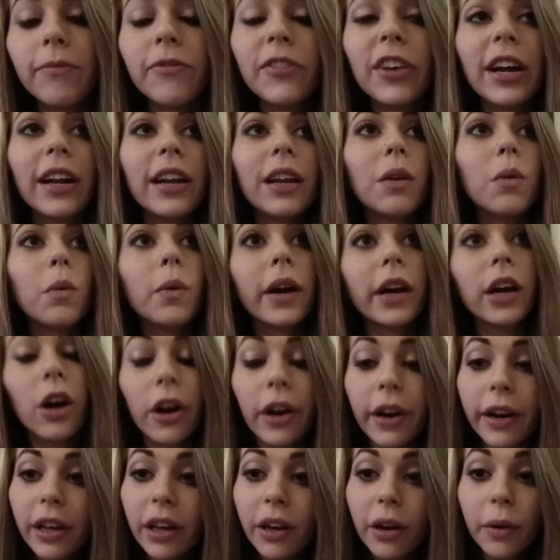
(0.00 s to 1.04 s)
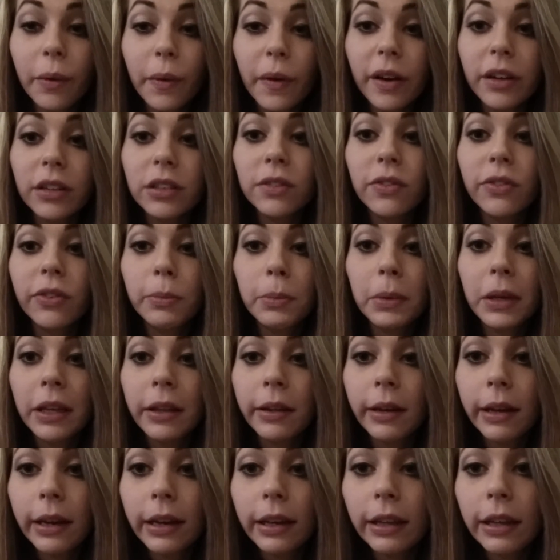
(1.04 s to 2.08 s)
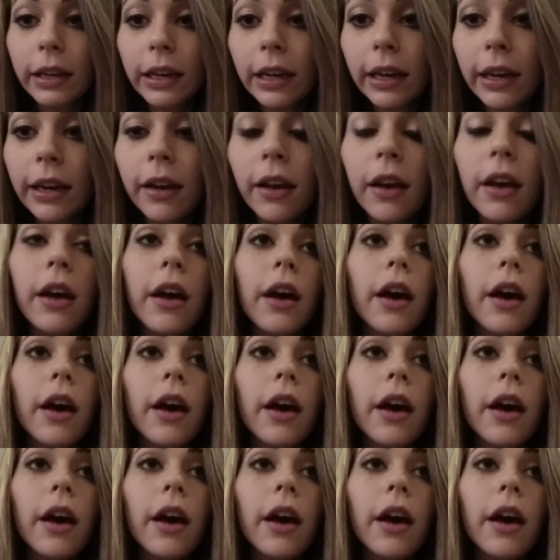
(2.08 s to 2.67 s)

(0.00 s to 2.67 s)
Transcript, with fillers: finding what cardio works for me lately.